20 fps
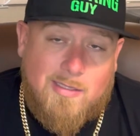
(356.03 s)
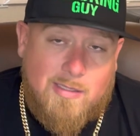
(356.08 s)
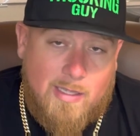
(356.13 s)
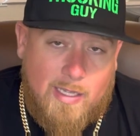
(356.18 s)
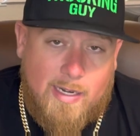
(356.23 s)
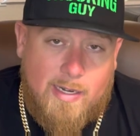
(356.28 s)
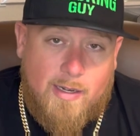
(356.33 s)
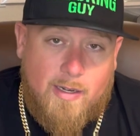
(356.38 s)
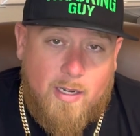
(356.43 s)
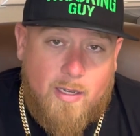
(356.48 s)
it's
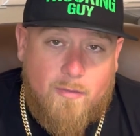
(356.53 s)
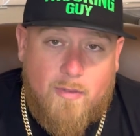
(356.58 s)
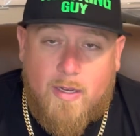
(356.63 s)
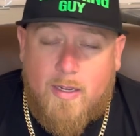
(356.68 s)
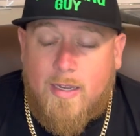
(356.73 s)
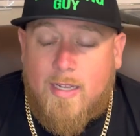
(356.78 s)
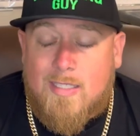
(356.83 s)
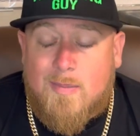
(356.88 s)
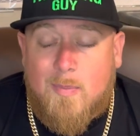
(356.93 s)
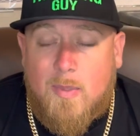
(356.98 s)
light enough, I
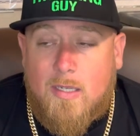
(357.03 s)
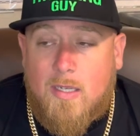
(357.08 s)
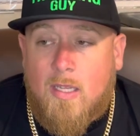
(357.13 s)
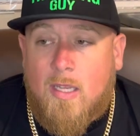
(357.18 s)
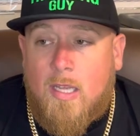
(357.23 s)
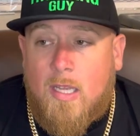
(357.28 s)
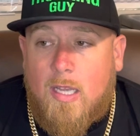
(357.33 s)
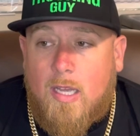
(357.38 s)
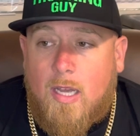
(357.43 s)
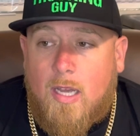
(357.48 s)
guess. But,
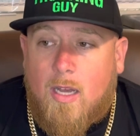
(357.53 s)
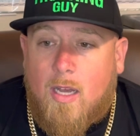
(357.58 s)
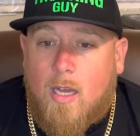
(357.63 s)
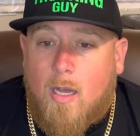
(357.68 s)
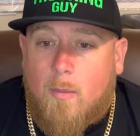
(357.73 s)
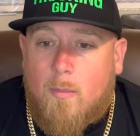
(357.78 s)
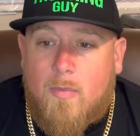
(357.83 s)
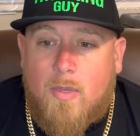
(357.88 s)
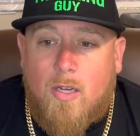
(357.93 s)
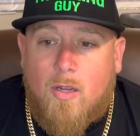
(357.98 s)

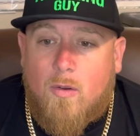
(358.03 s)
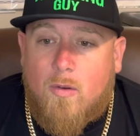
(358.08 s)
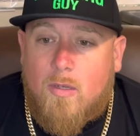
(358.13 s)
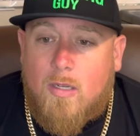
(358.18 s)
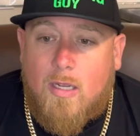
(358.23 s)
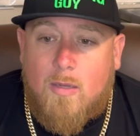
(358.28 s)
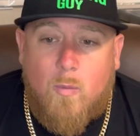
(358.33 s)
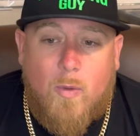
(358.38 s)
you know,